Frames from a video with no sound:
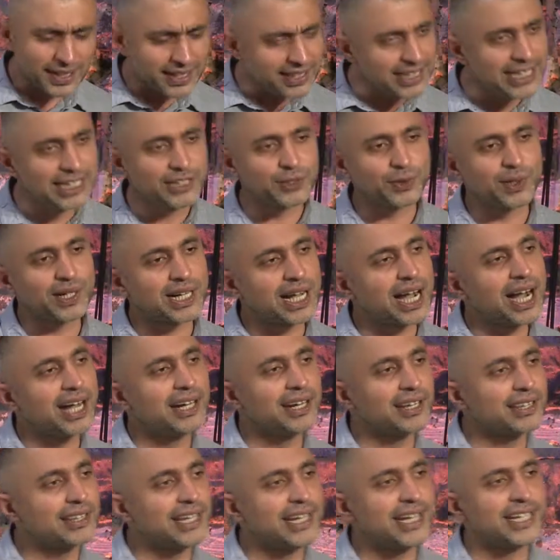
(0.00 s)
These are the
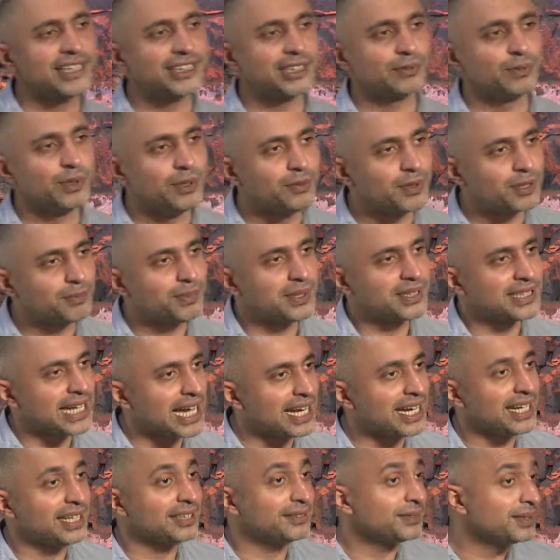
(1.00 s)
kind of things that we would be
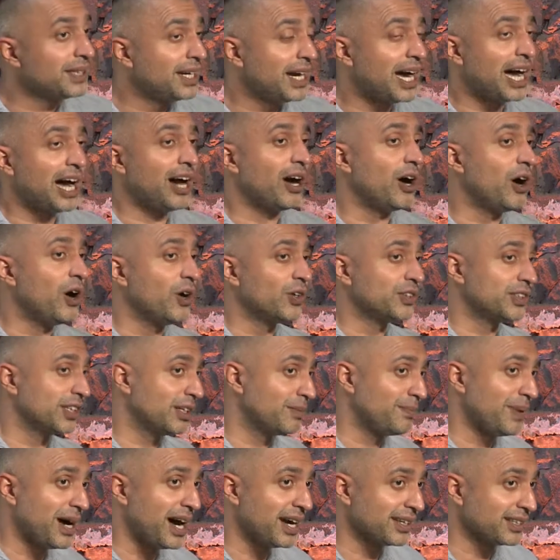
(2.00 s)
telling our
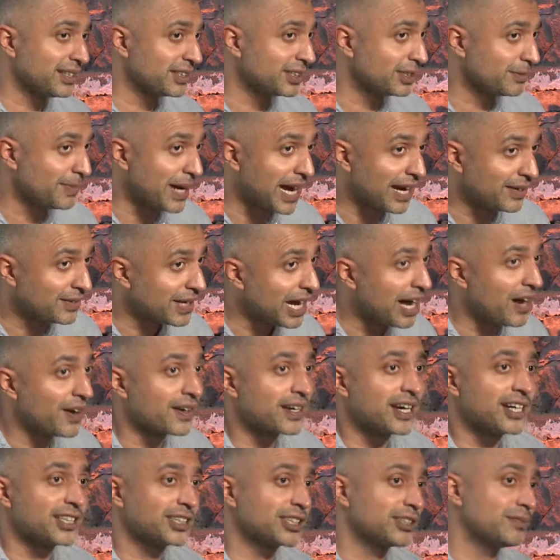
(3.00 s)
wholesale partners about, our
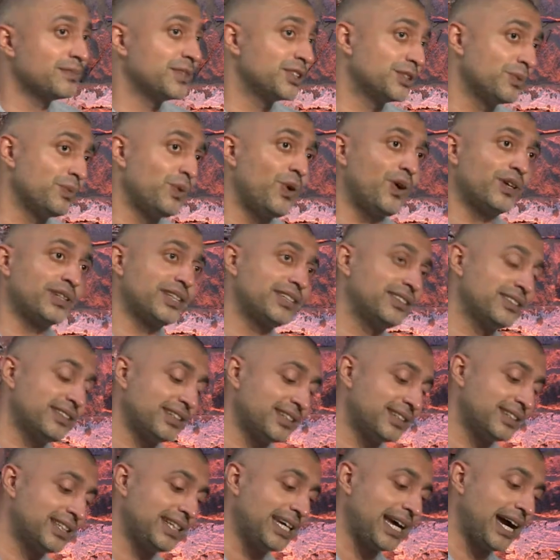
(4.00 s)
customers who walked into
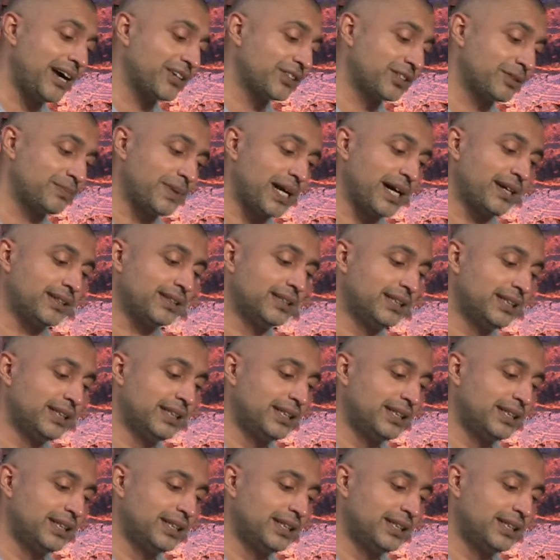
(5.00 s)
the tea house about.